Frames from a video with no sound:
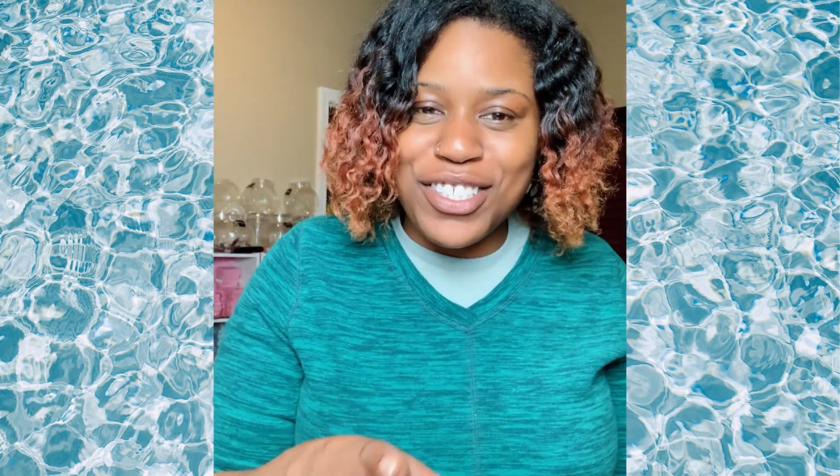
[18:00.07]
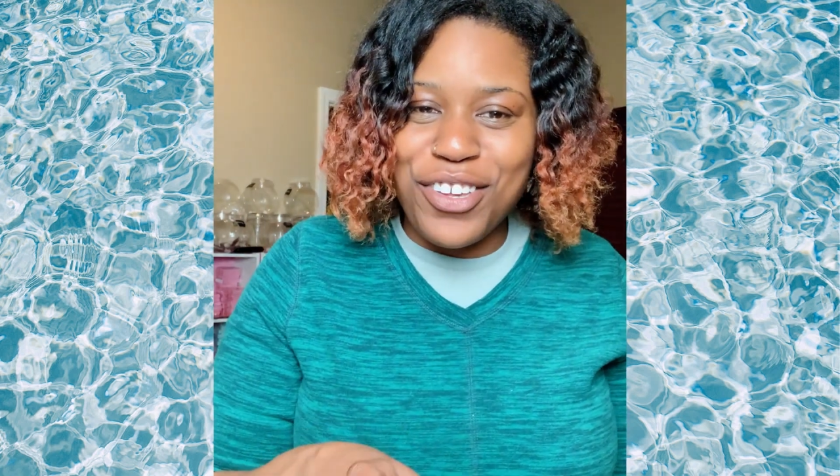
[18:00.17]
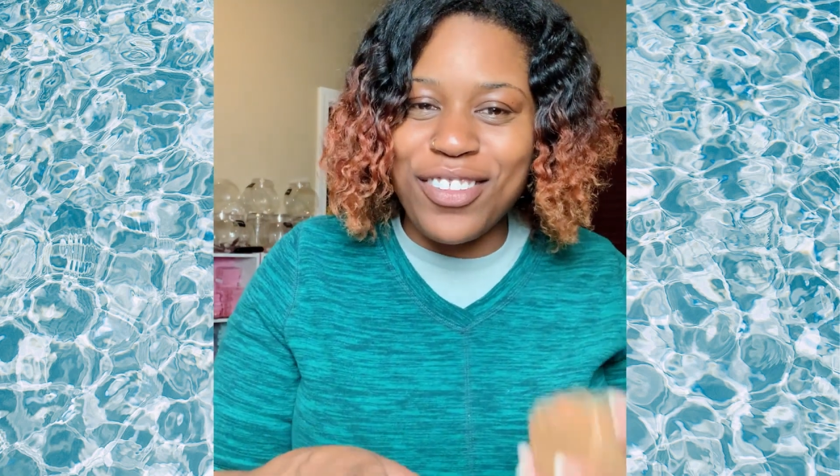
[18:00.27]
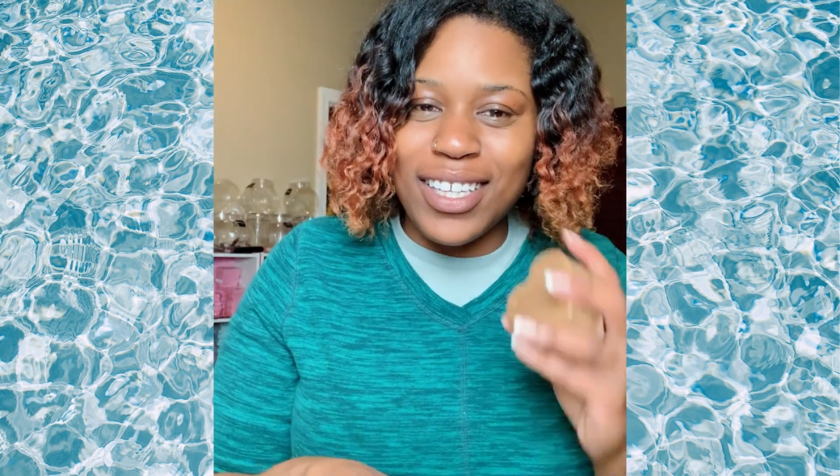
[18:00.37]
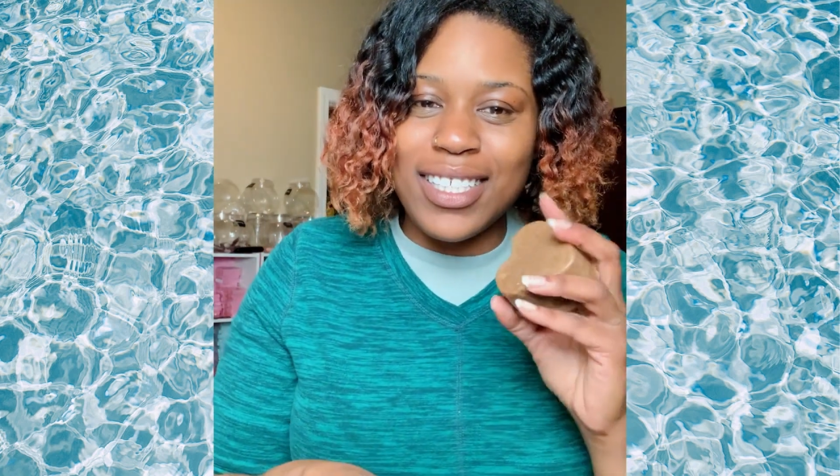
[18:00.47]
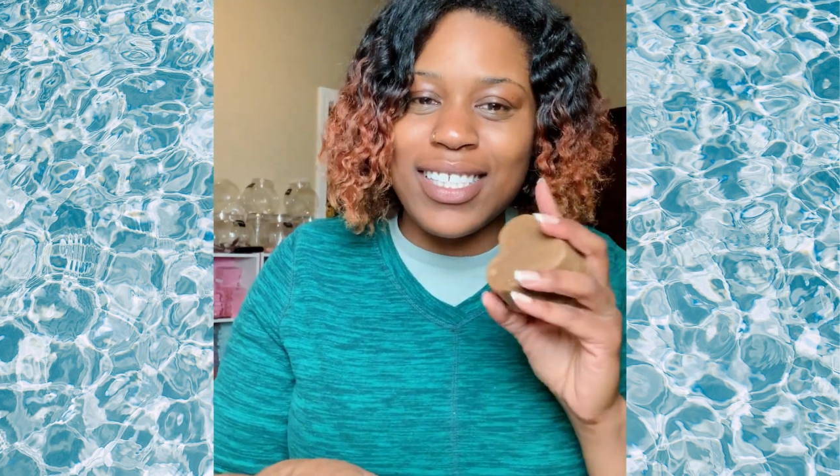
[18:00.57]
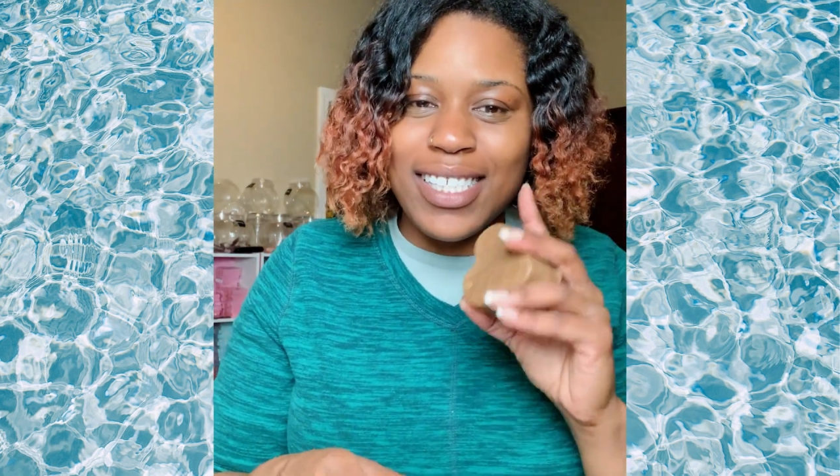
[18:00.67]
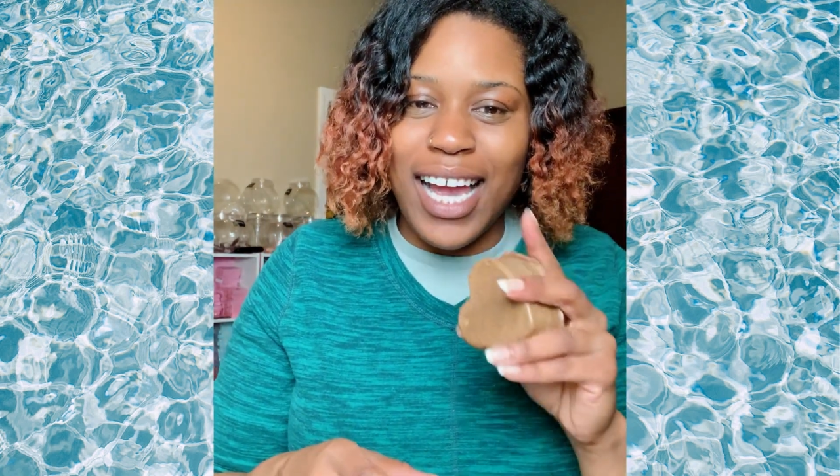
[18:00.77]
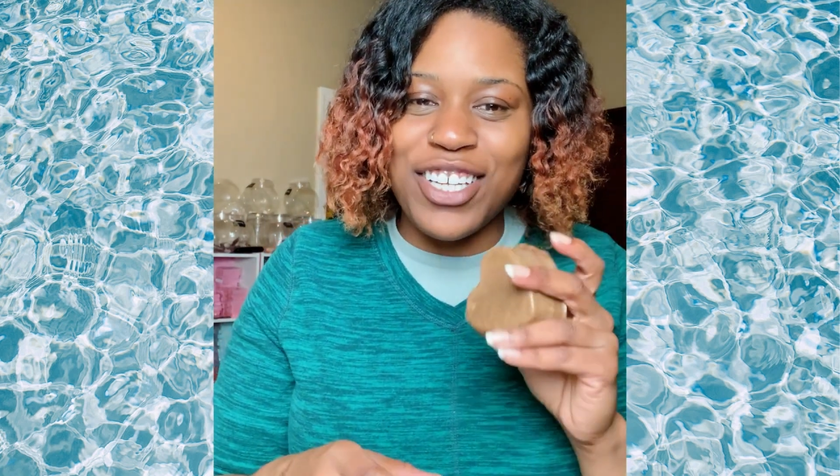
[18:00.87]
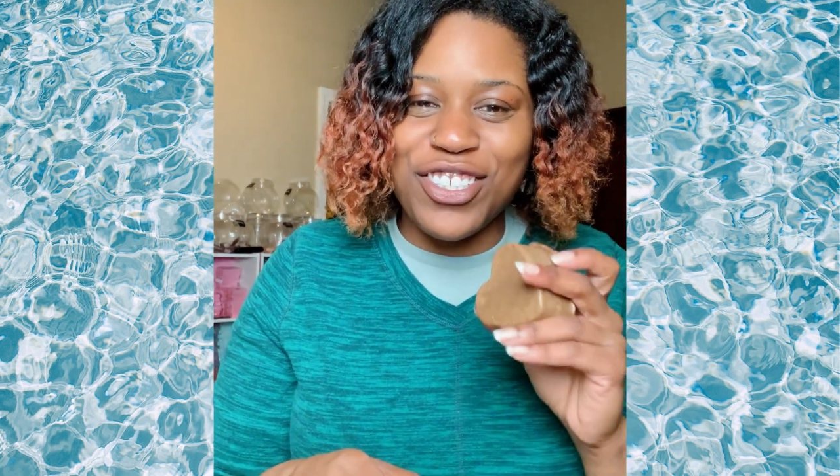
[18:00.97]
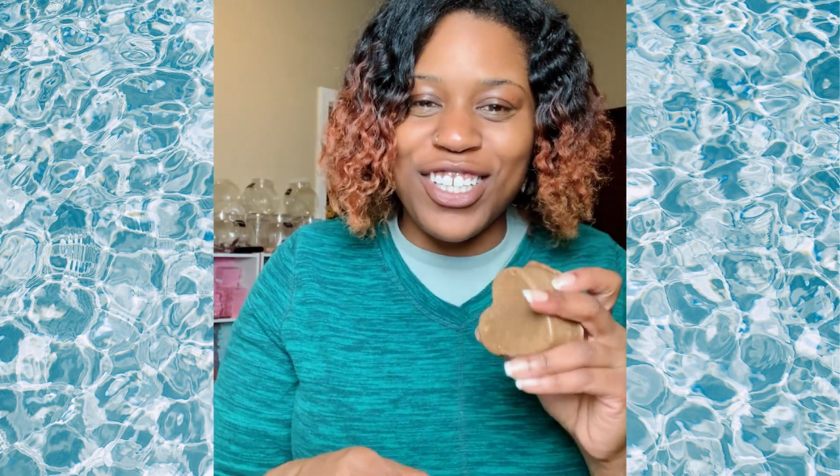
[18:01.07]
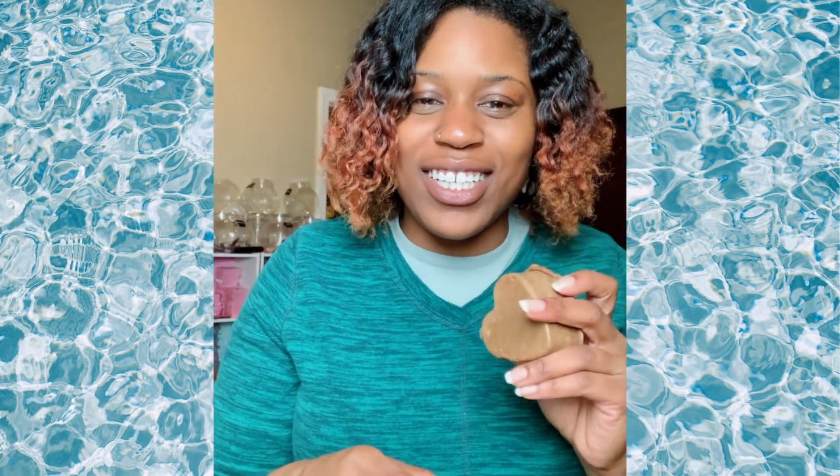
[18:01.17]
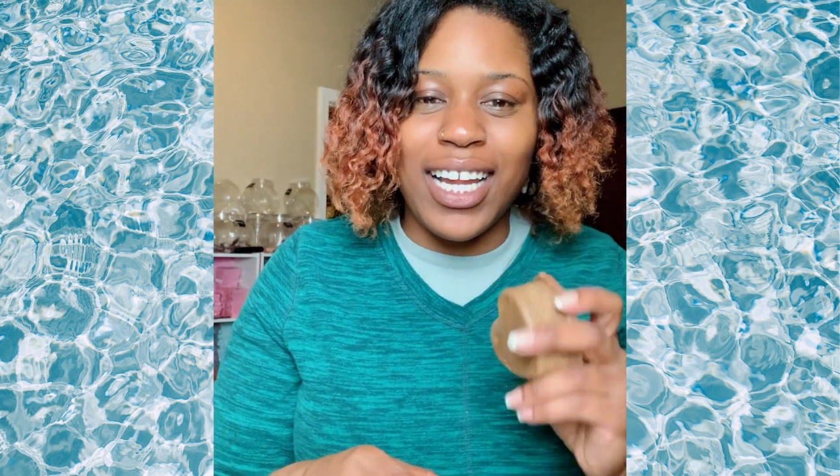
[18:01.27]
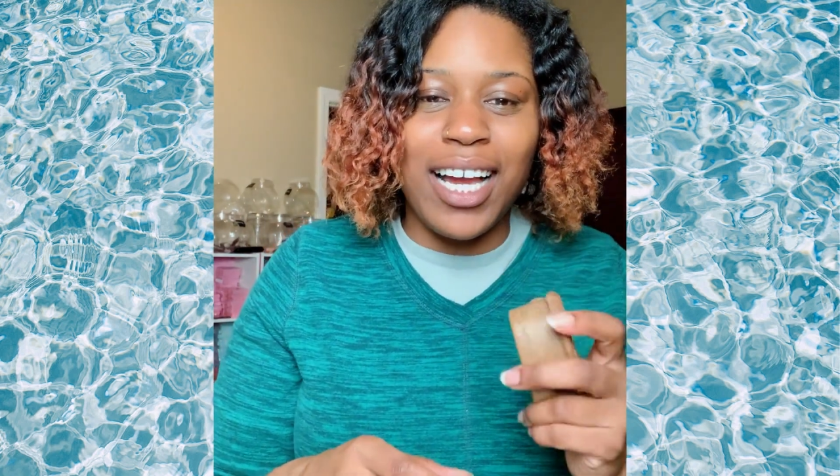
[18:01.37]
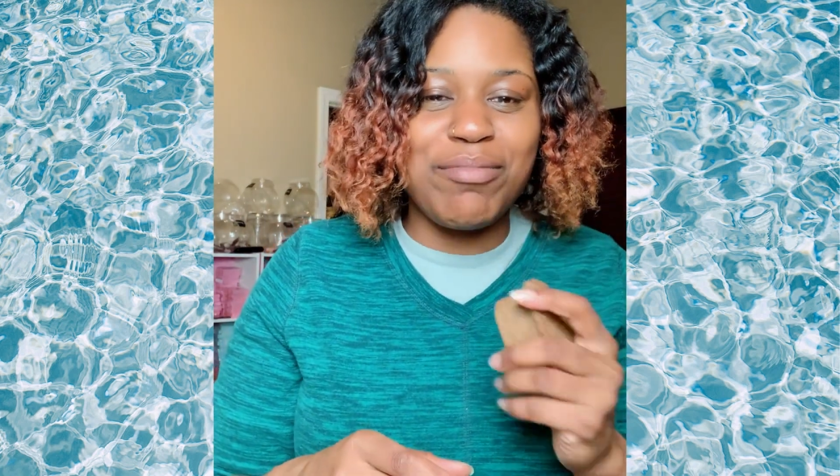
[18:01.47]
So this is actually
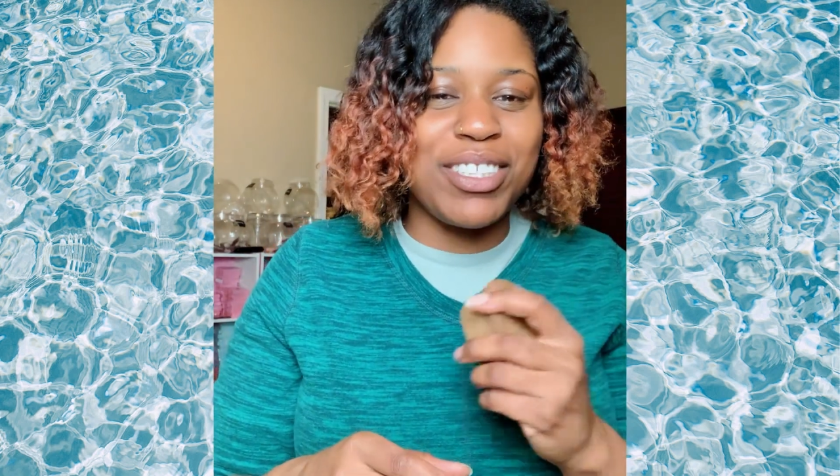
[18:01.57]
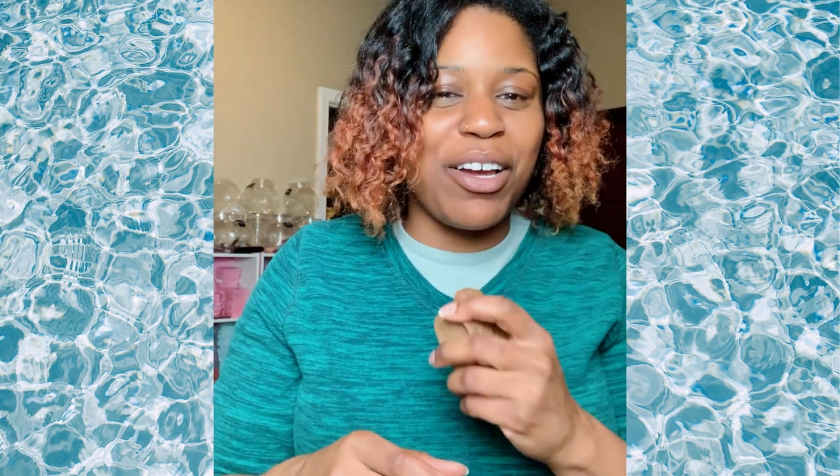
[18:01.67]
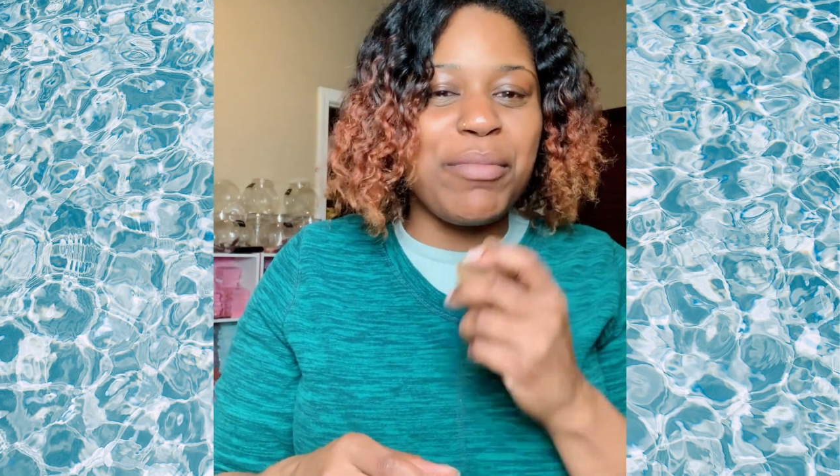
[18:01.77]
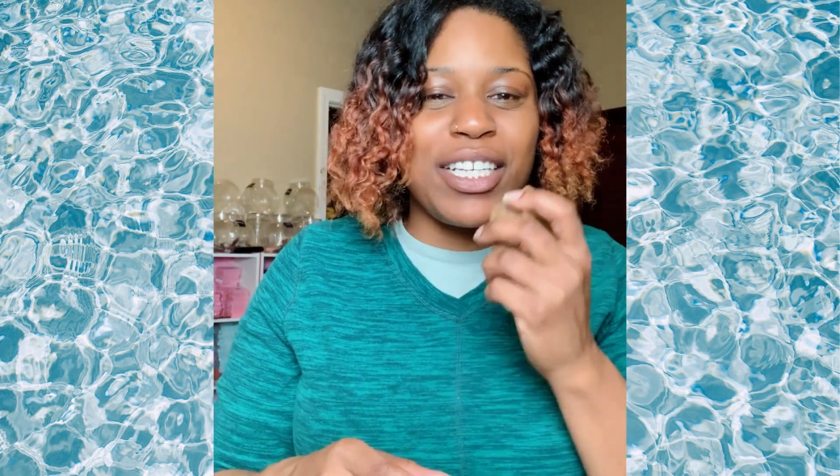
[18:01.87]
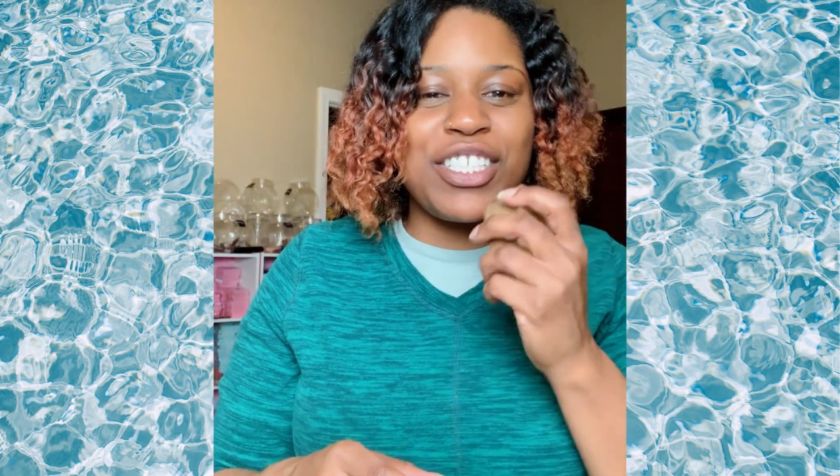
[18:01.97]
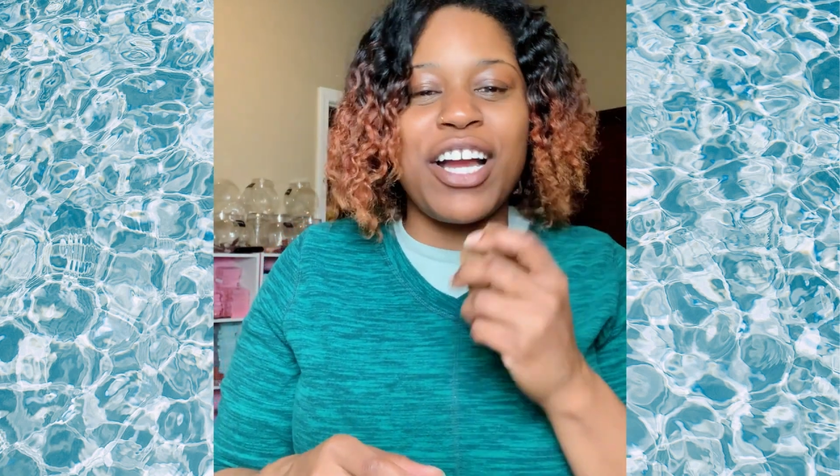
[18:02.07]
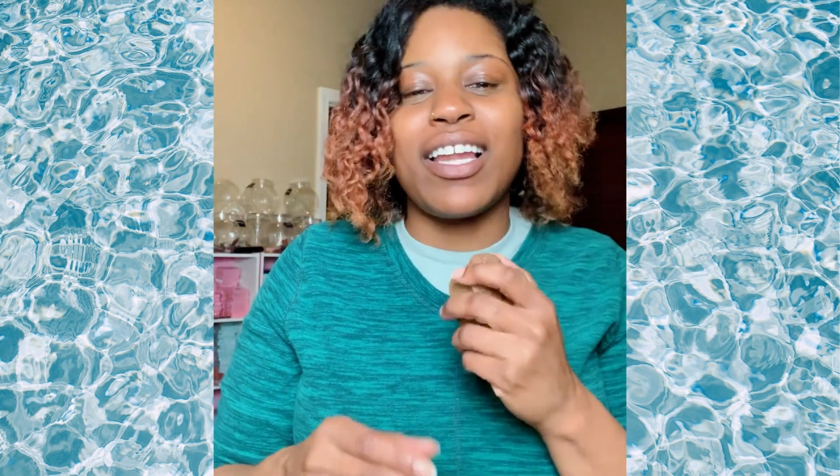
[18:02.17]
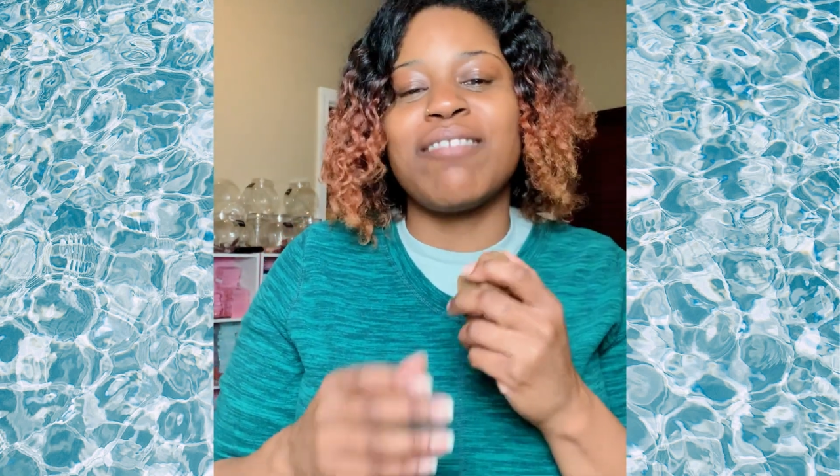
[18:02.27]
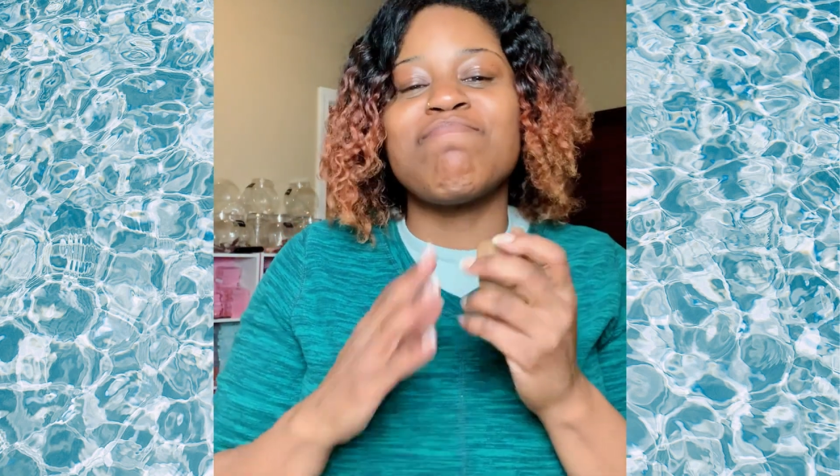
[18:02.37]
not, so I'm in the shower like,